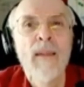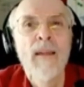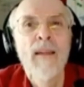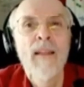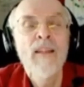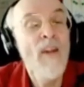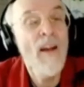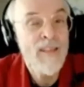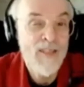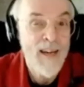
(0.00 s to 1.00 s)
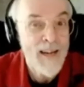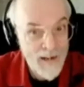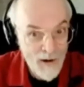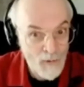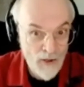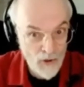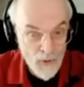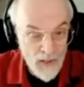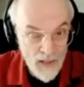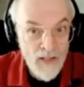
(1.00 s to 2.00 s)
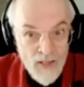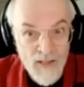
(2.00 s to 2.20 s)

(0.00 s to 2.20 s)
That's not to say I always do this.